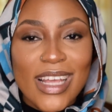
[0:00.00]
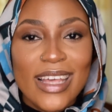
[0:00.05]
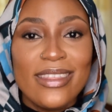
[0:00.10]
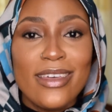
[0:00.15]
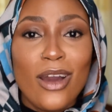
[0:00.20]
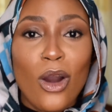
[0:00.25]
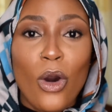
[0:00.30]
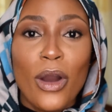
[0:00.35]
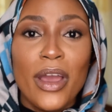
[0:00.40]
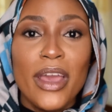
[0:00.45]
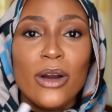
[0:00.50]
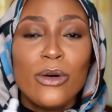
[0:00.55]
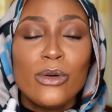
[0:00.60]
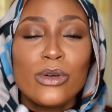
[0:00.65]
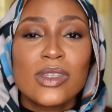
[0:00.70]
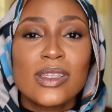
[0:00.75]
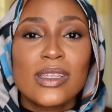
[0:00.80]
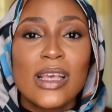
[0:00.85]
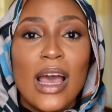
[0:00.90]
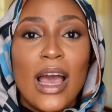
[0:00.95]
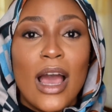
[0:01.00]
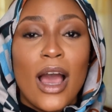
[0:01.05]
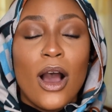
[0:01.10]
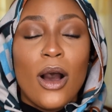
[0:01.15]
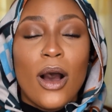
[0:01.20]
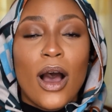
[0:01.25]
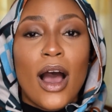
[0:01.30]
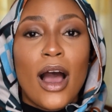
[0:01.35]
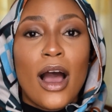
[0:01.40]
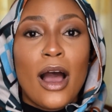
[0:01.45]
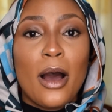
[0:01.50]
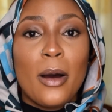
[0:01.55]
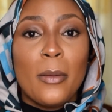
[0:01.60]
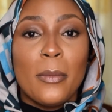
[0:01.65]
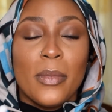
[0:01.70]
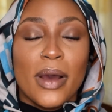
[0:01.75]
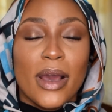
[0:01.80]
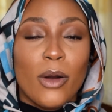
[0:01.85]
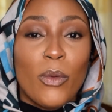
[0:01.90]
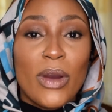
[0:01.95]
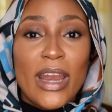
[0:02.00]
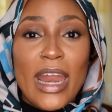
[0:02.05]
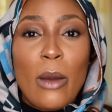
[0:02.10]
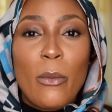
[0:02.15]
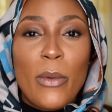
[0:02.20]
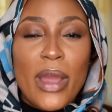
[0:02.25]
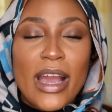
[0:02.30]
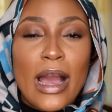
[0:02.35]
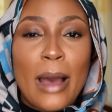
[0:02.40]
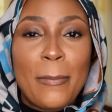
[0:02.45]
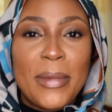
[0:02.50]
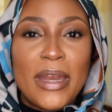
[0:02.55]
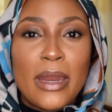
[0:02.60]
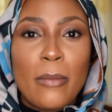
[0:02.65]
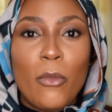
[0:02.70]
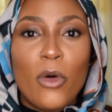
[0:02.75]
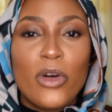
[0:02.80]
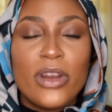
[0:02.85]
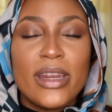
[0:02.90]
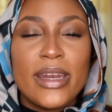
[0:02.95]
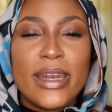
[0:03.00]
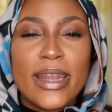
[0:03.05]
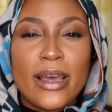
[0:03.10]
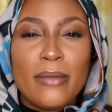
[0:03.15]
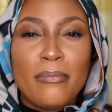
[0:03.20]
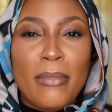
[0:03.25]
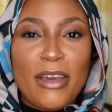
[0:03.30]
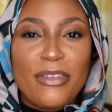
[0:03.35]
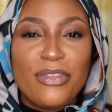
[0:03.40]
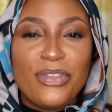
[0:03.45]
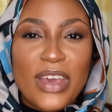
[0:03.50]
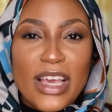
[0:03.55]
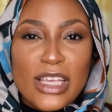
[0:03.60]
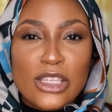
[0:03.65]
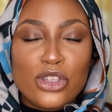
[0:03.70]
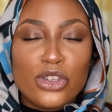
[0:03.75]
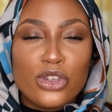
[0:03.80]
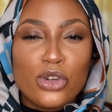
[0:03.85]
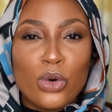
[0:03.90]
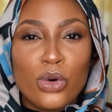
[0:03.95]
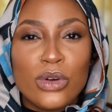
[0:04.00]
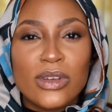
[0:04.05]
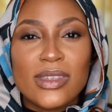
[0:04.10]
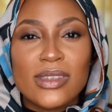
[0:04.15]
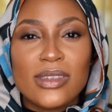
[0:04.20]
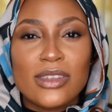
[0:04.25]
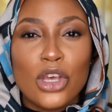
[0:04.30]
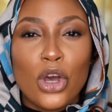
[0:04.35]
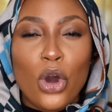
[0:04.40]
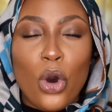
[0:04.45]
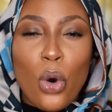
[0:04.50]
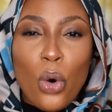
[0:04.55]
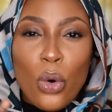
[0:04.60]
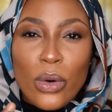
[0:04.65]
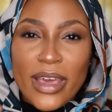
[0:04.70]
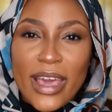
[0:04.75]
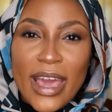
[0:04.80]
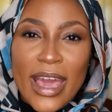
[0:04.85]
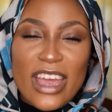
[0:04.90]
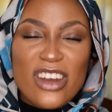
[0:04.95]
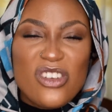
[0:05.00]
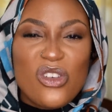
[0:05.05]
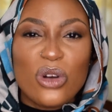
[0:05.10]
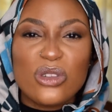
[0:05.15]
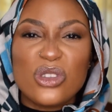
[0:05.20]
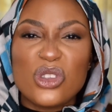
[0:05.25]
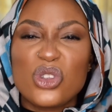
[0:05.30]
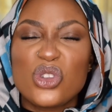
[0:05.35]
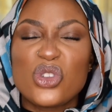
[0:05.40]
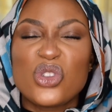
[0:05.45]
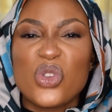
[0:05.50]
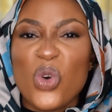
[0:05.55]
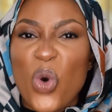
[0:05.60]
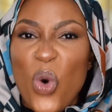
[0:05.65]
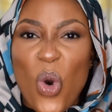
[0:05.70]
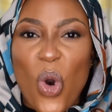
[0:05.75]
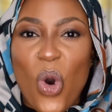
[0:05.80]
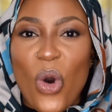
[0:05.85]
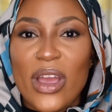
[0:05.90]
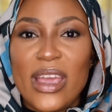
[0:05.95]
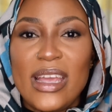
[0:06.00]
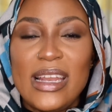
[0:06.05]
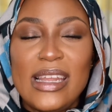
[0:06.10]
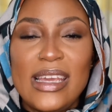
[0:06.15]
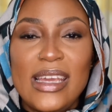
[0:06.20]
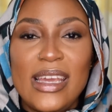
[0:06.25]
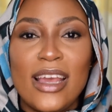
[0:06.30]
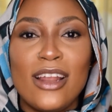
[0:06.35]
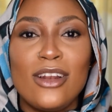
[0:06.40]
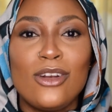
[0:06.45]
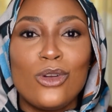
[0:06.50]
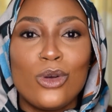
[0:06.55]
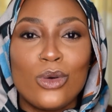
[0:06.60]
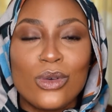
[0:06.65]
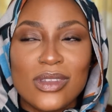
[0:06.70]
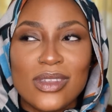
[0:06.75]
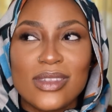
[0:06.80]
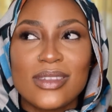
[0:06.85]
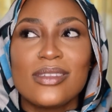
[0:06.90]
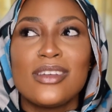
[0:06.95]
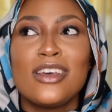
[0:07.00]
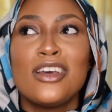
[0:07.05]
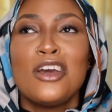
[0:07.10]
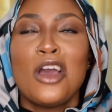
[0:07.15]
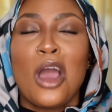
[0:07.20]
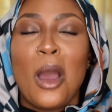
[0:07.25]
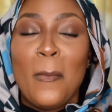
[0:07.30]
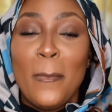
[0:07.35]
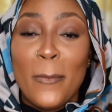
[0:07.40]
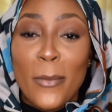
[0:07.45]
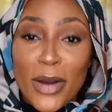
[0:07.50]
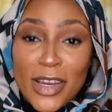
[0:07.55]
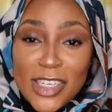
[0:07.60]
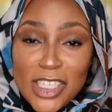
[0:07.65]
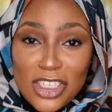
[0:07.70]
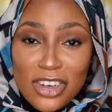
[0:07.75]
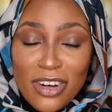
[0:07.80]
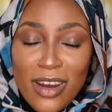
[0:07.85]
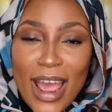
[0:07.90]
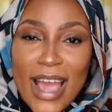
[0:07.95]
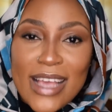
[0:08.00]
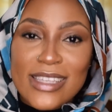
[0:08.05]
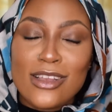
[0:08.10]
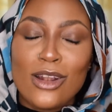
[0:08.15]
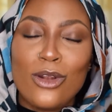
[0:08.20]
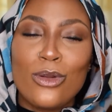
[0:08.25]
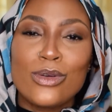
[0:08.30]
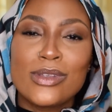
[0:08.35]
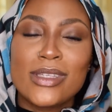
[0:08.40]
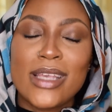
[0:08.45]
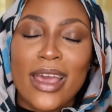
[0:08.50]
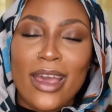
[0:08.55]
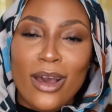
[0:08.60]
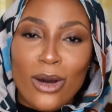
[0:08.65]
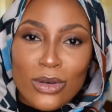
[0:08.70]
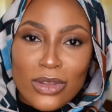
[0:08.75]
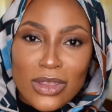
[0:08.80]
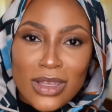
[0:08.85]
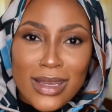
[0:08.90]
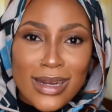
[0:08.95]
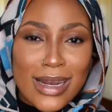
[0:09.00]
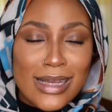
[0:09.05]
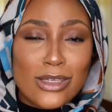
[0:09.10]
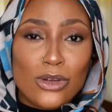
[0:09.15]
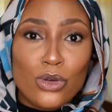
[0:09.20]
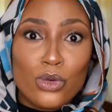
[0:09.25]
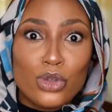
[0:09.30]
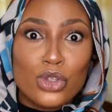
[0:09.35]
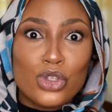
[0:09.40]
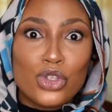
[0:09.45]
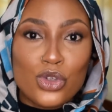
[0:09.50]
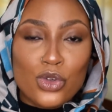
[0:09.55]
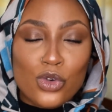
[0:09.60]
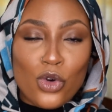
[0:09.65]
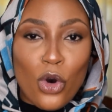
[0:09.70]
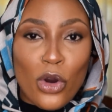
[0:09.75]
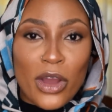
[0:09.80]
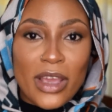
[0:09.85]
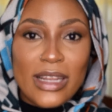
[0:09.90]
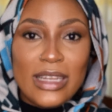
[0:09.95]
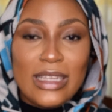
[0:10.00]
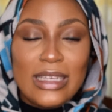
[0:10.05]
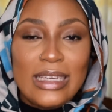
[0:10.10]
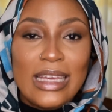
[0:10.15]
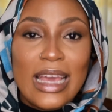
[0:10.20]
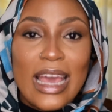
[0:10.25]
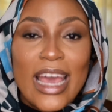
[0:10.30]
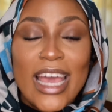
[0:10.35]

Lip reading: the oils, when I wake up in the morning, that my face looks okay, not so oily. It looks moisturized, it looks healthy, it doesn't look too oily.